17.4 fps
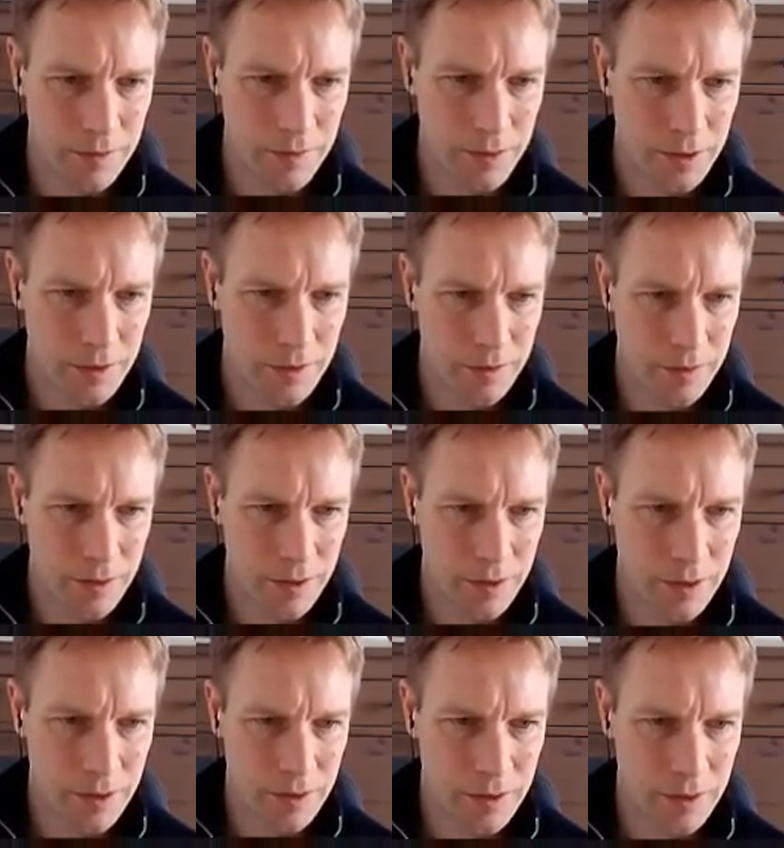
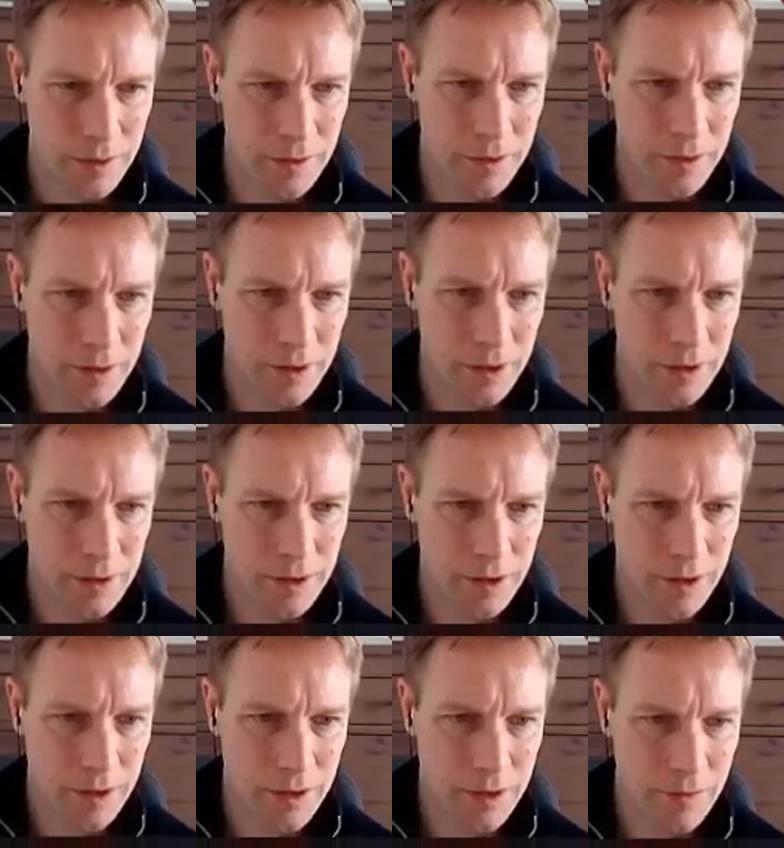between
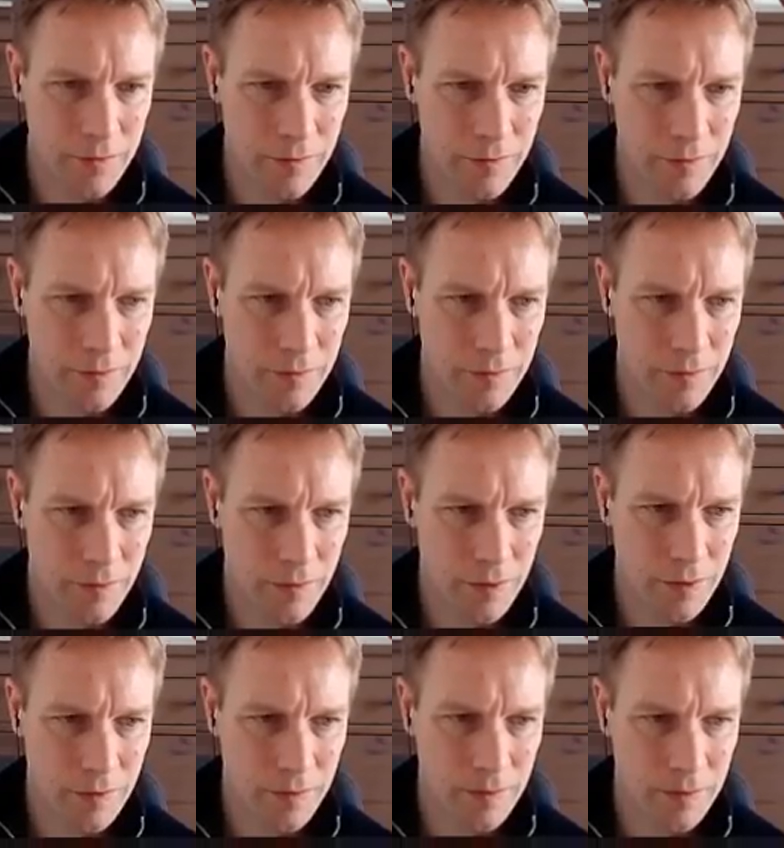extending
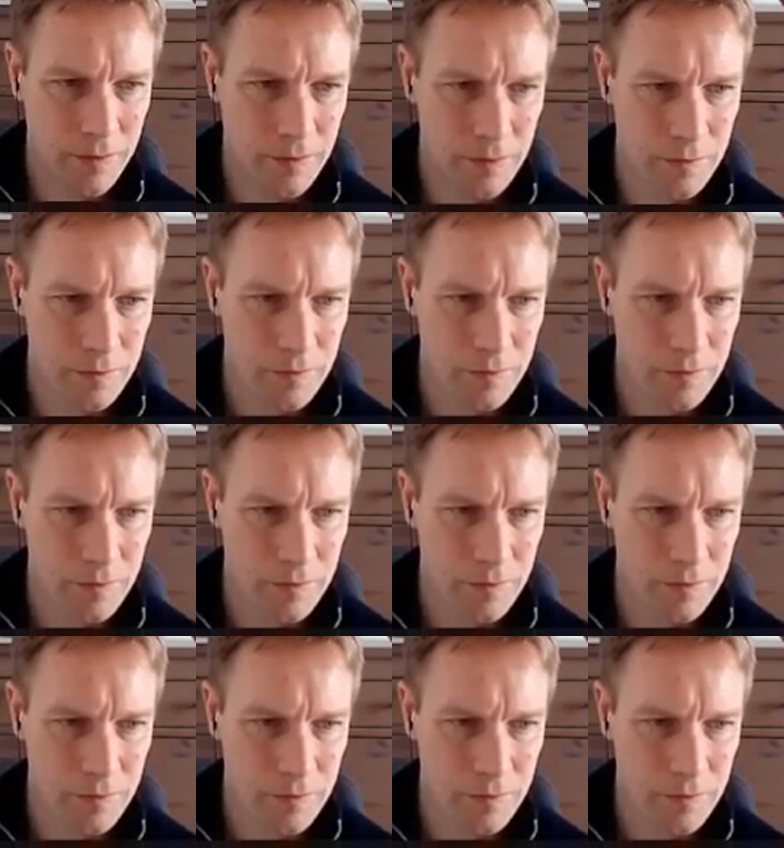from